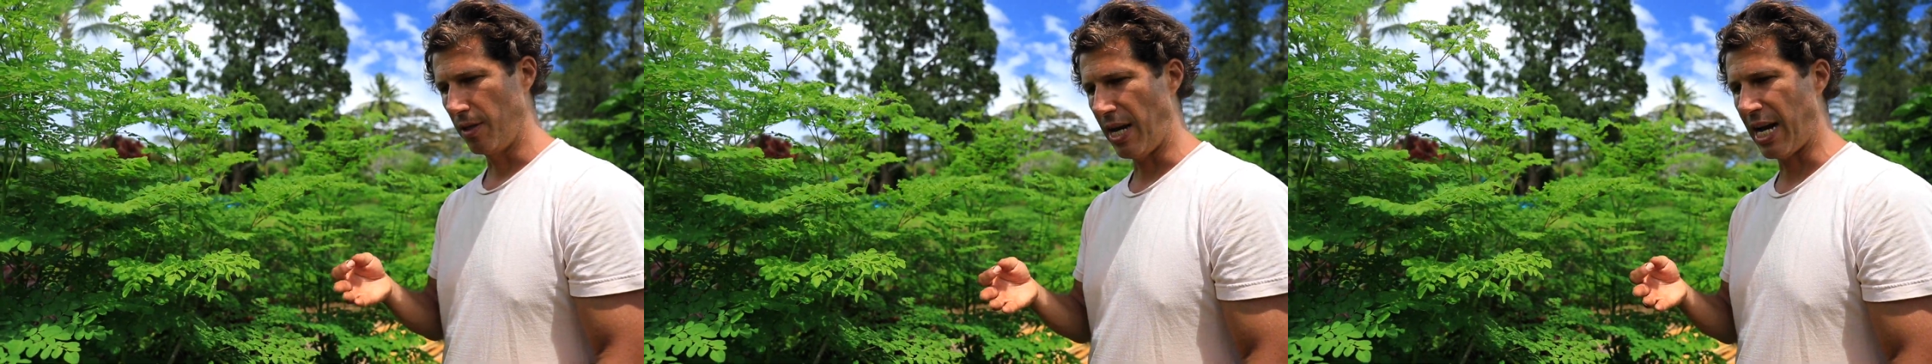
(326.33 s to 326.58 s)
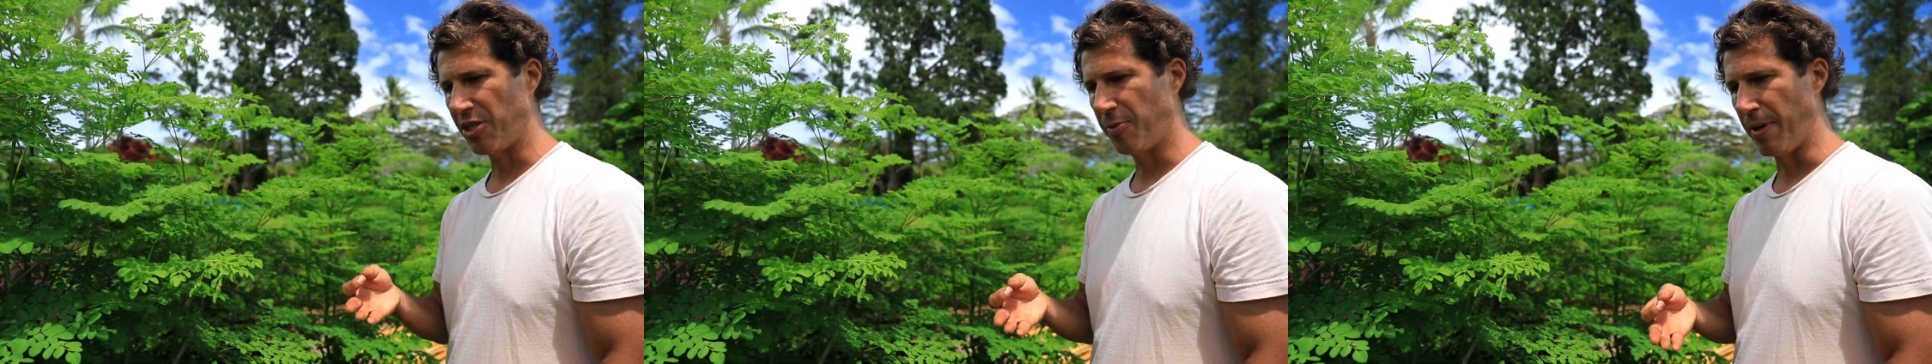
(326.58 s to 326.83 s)

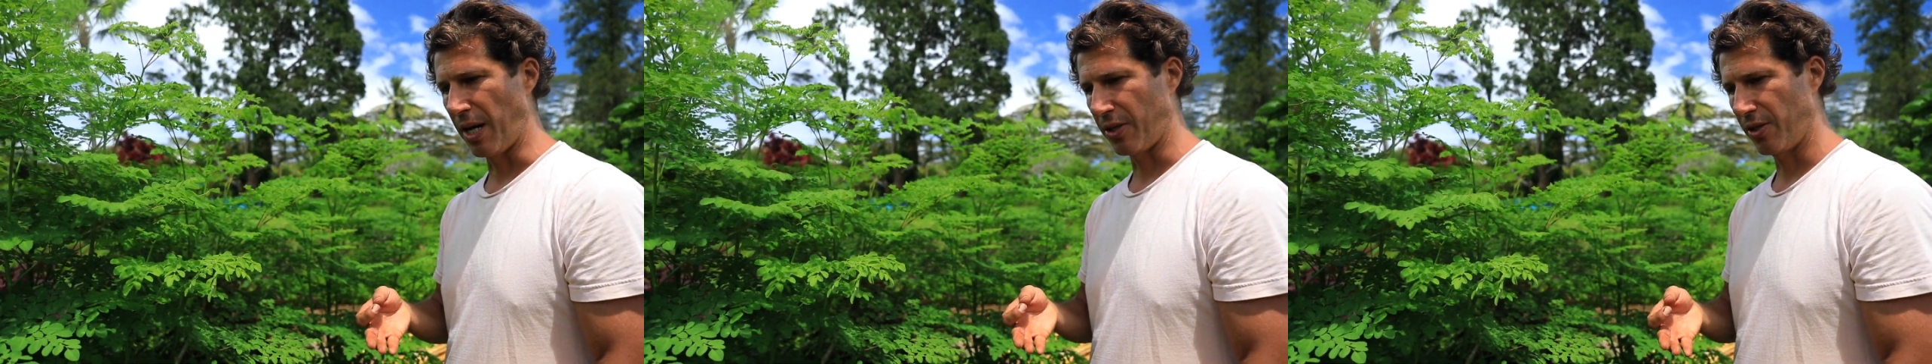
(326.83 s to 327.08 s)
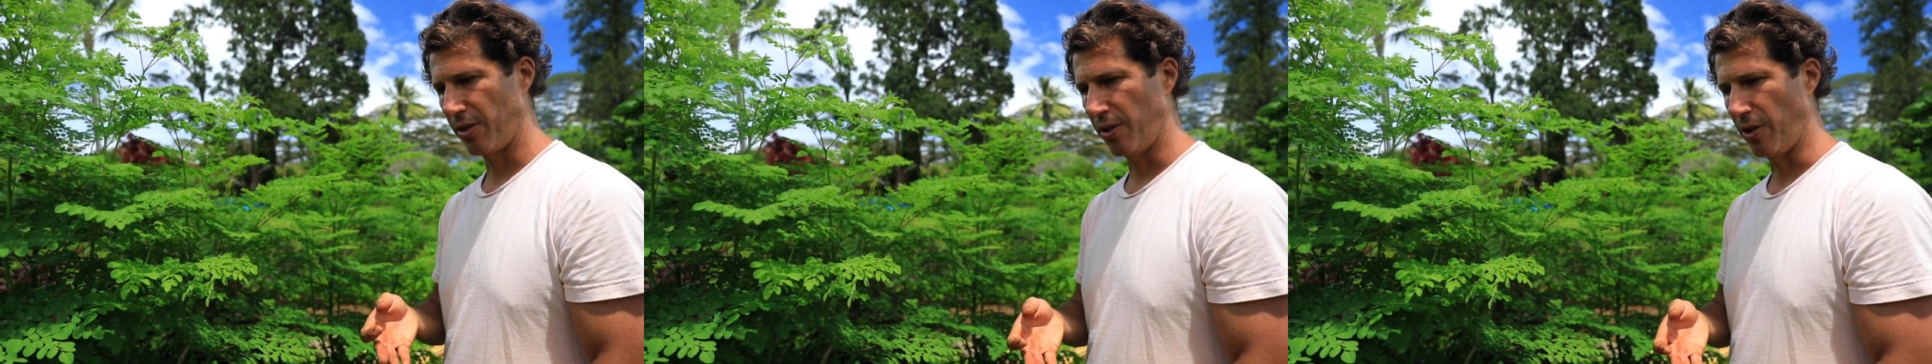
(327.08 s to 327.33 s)

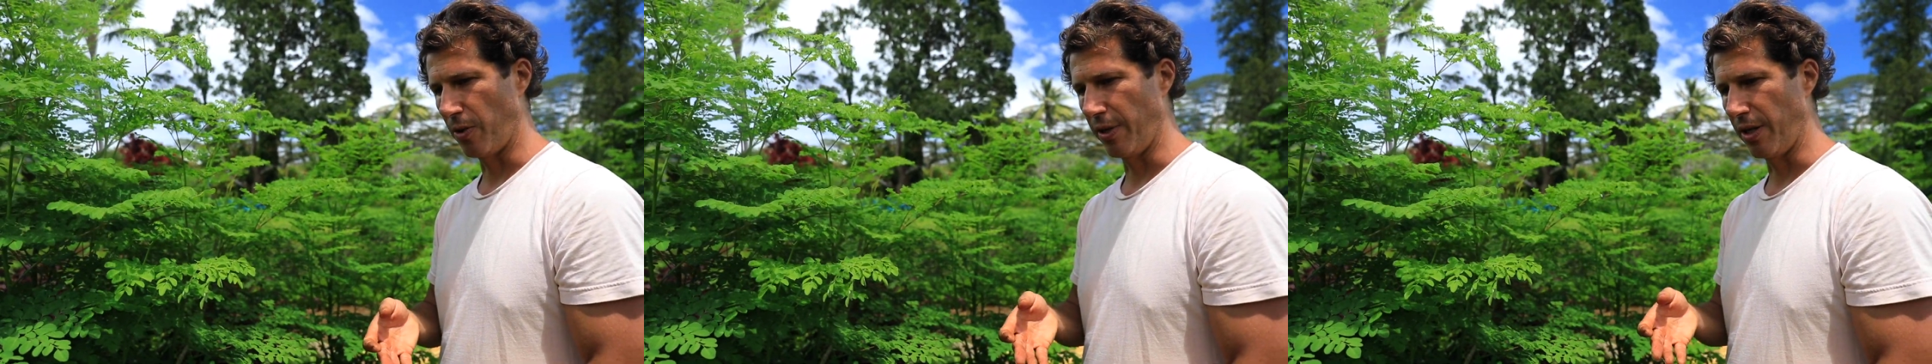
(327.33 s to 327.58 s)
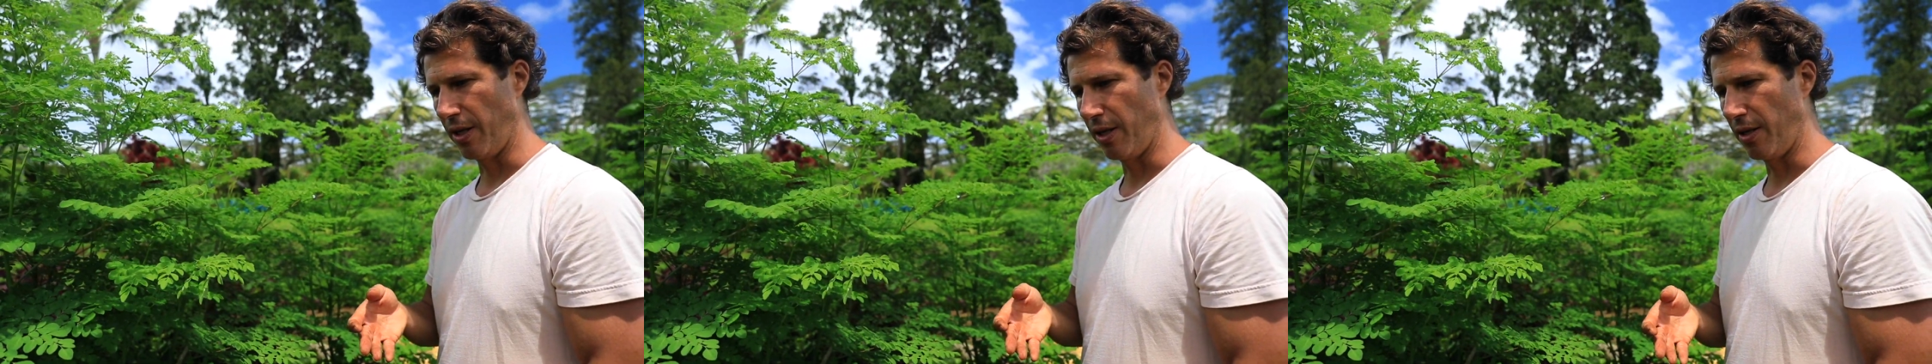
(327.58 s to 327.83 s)
aspects.
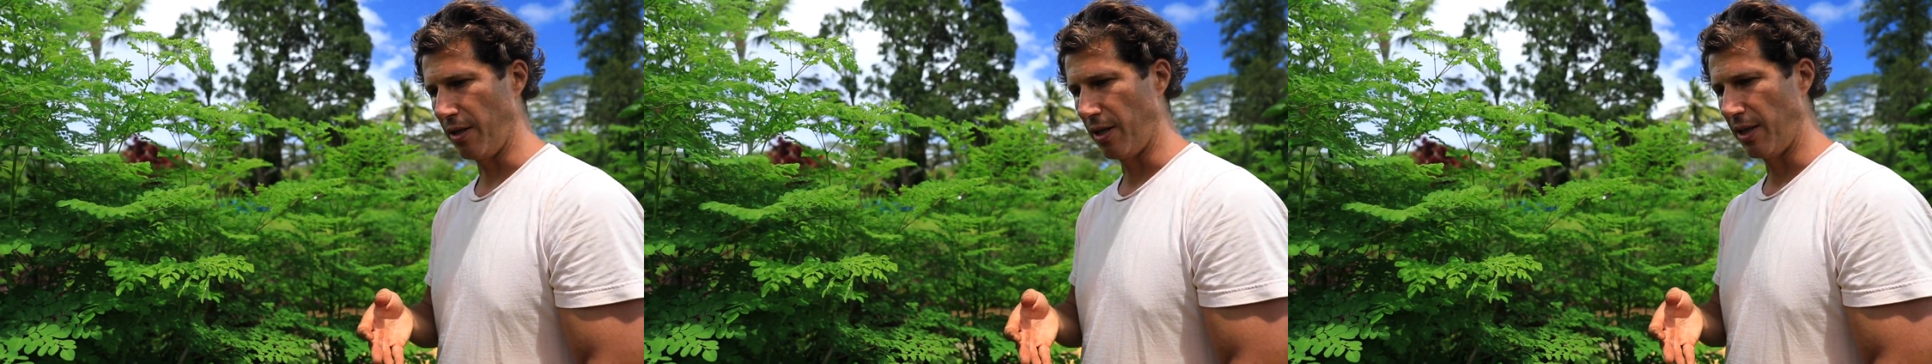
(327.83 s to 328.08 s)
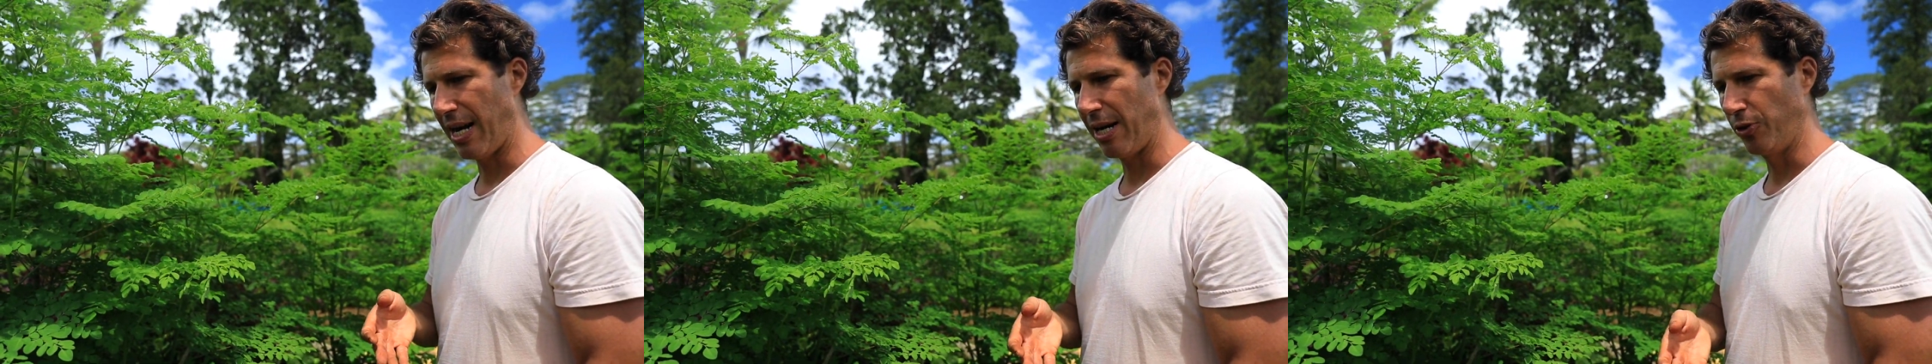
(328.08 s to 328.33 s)
It
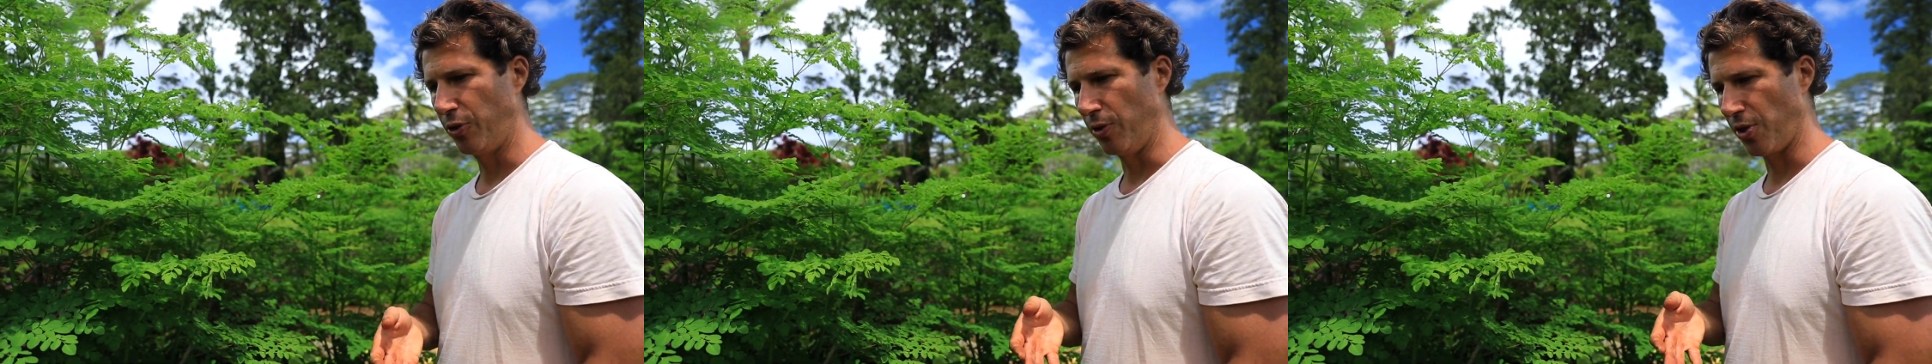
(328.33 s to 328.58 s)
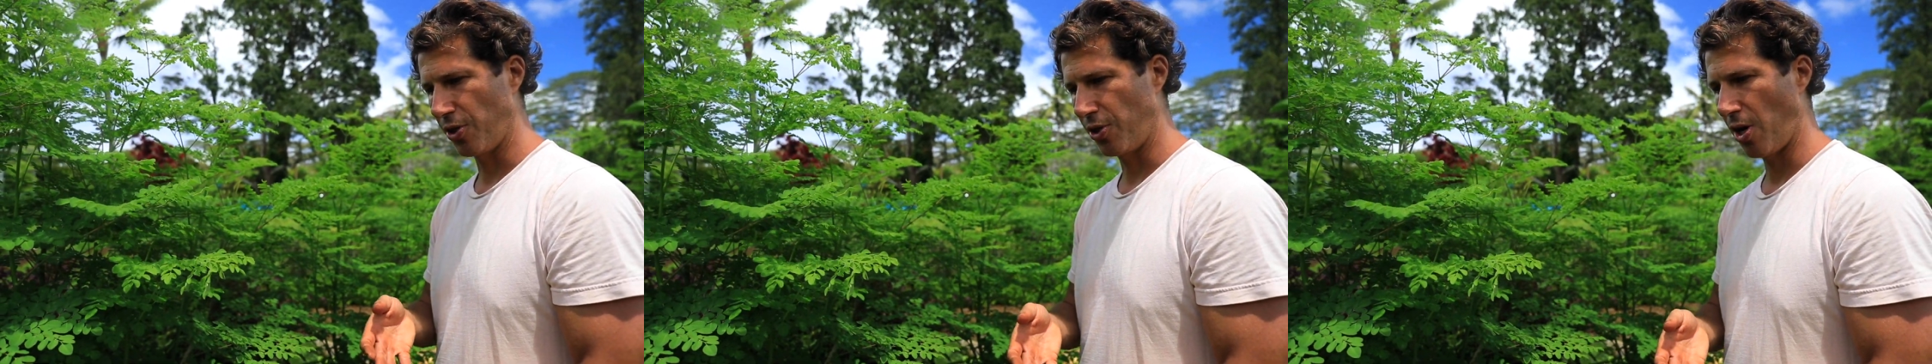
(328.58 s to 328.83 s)
allows you
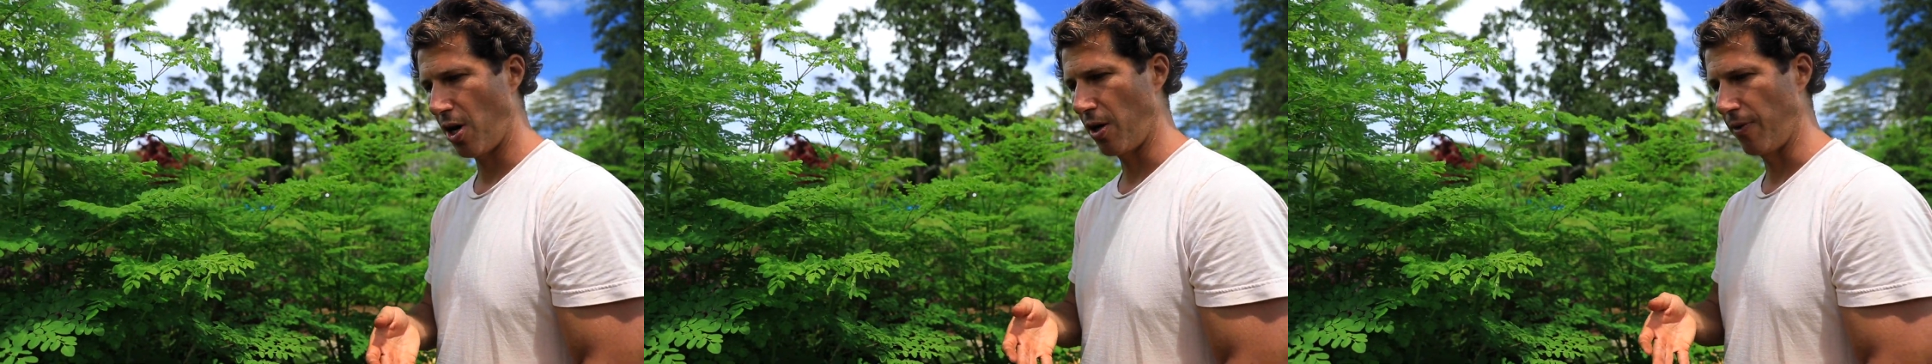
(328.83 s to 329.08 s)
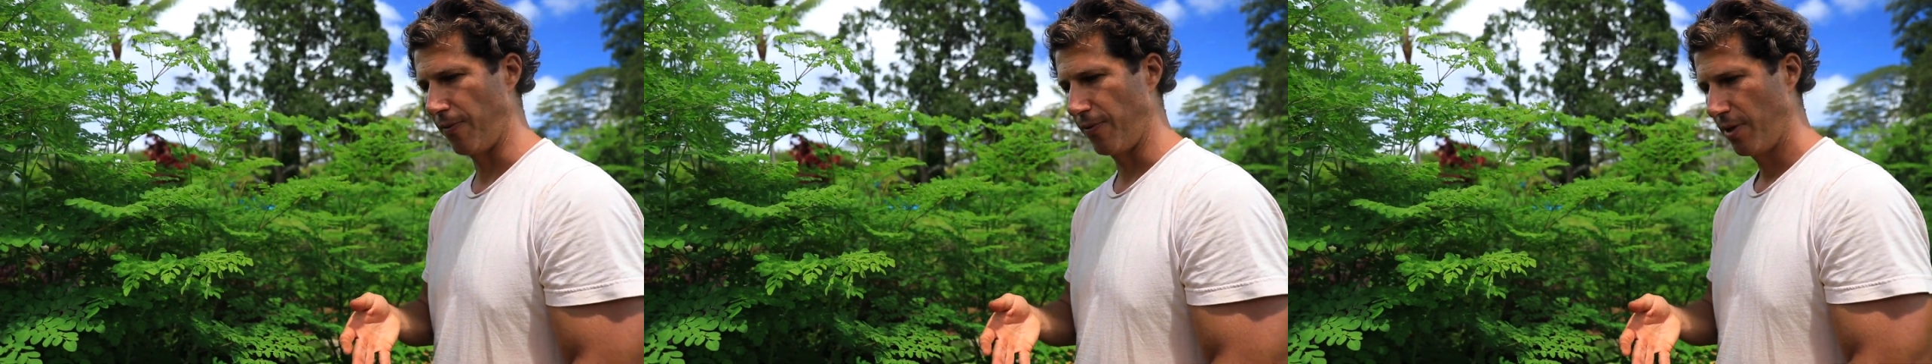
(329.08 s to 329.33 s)
to
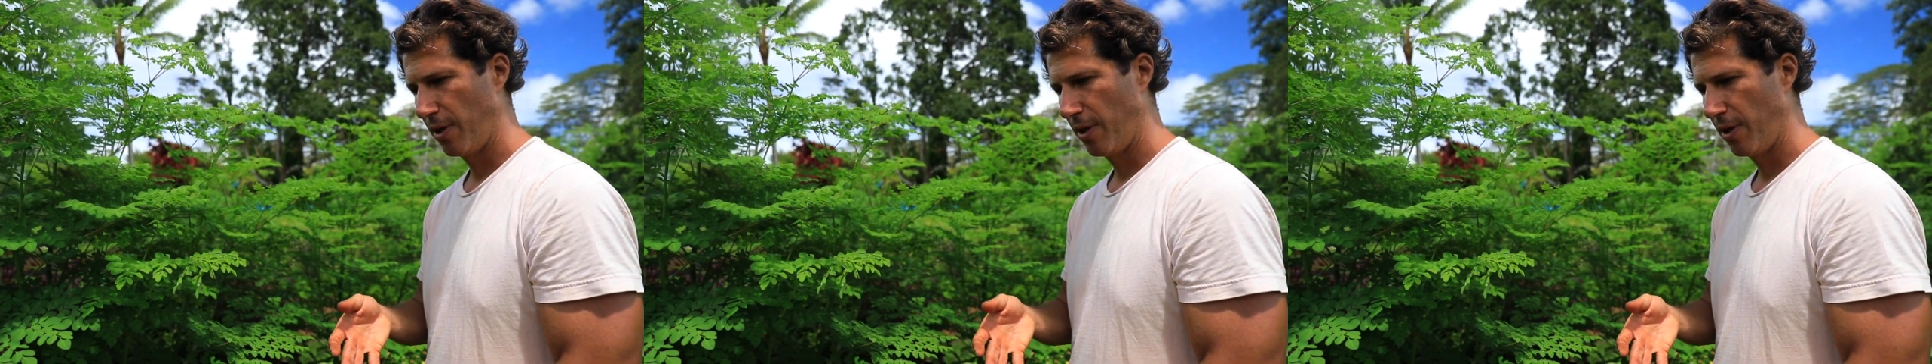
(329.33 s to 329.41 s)
starve,